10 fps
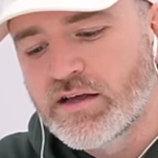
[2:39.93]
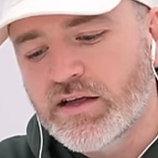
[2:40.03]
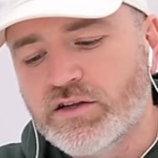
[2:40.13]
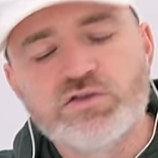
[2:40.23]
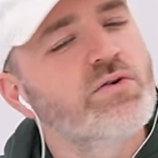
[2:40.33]

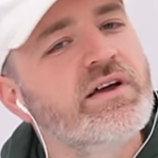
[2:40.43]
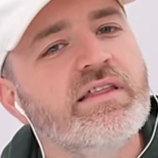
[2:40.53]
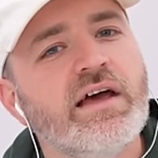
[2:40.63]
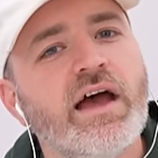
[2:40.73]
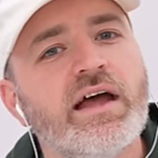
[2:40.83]
Enjoy
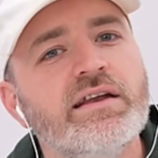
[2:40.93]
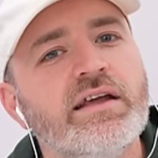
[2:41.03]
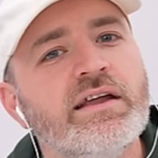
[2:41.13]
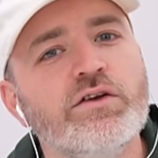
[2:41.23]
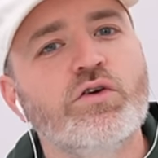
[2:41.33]
that
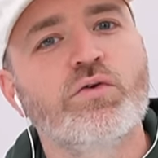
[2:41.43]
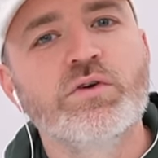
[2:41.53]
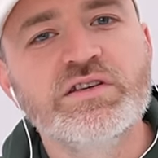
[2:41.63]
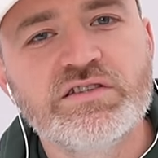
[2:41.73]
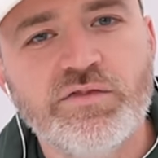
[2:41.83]

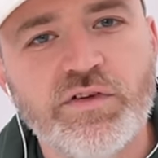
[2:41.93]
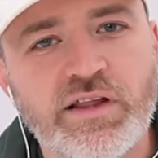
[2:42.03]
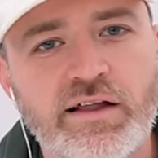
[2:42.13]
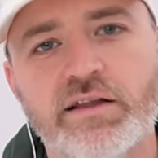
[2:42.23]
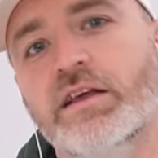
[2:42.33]
increased
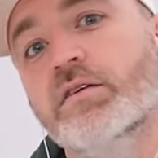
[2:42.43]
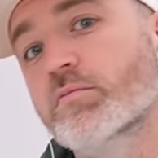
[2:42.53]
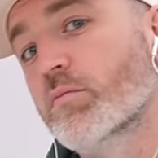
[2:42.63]
fidelity,